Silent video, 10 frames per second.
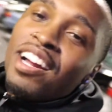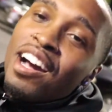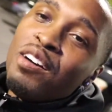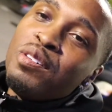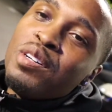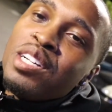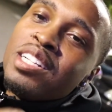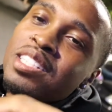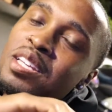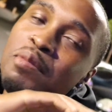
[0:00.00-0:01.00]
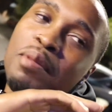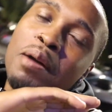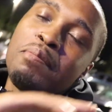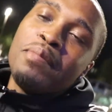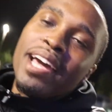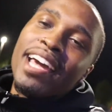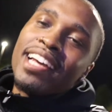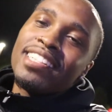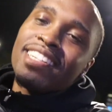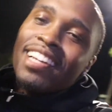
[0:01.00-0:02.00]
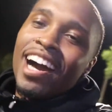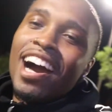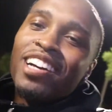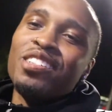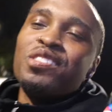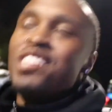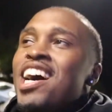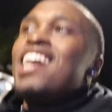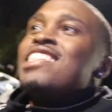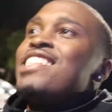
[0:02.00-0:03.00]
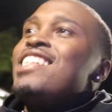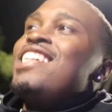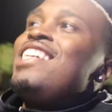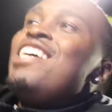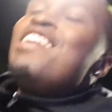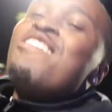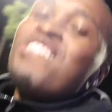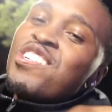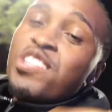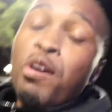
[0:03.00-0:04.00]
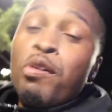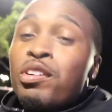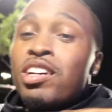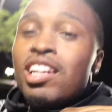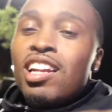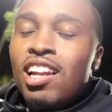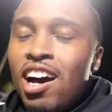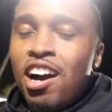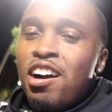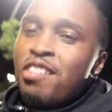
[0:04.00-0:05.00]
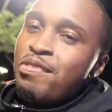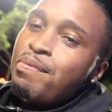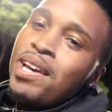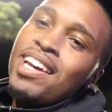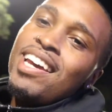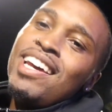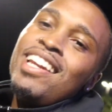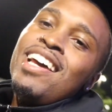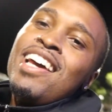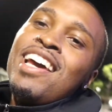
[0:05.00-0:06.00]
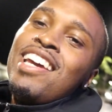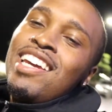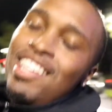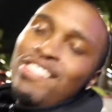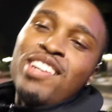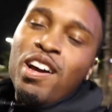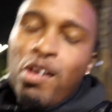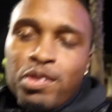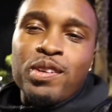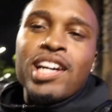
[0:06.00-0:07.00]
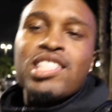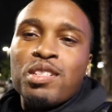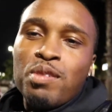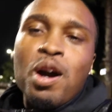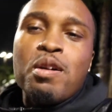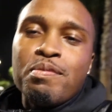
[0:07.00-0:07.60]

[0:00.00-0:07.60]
out to my mans Kyle Johnson for showing the love, man. Even though you guessed the wrong